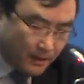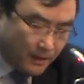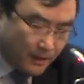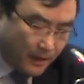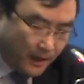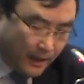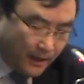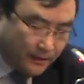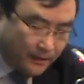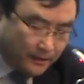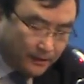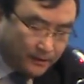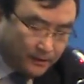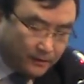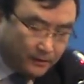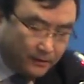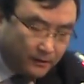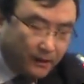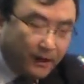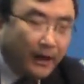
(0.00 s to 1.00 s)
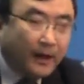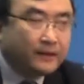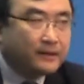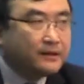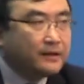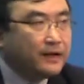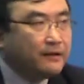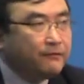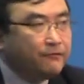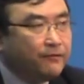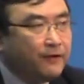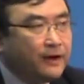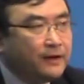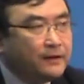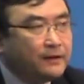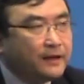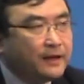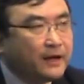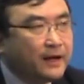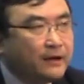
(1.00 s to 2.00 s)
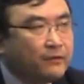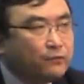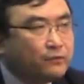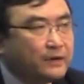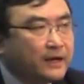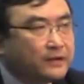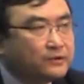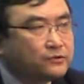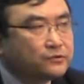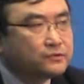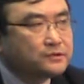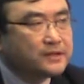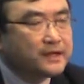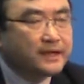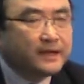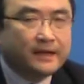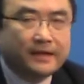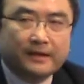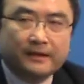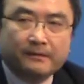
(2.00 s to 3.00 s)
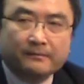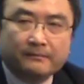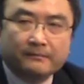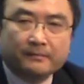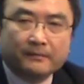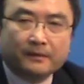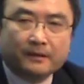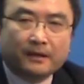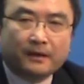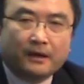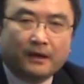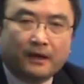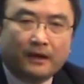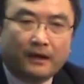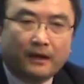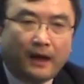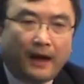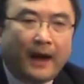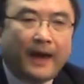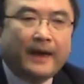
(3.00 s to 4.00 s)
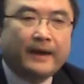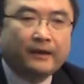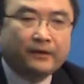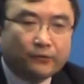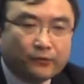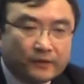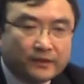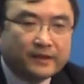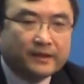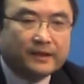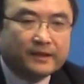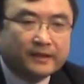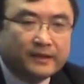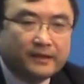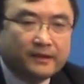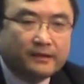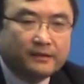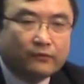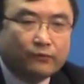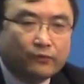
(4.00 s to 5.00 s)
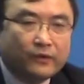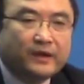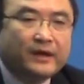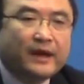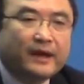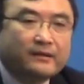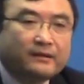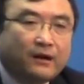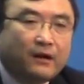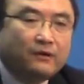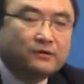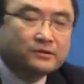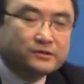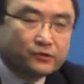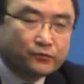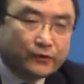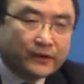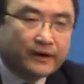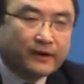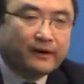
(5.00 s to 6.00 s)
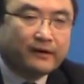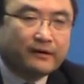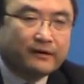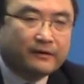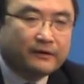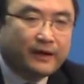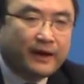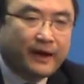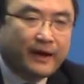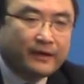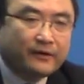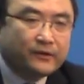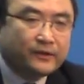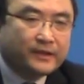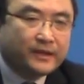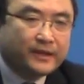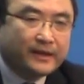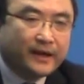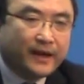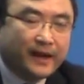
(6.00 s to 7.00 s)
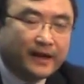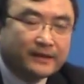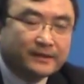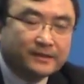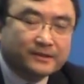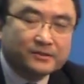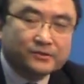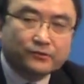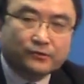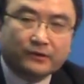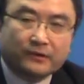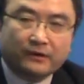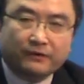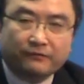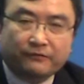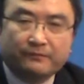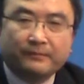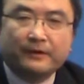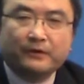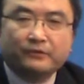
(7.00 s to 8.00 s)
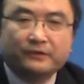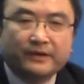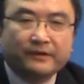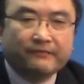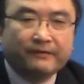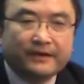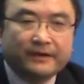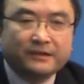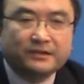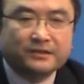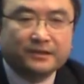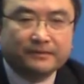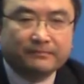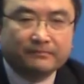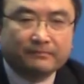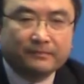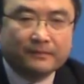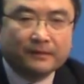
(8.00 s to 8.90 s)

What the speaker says: And then finally, I would like to say equity. We can also regard equity as a sort of motivation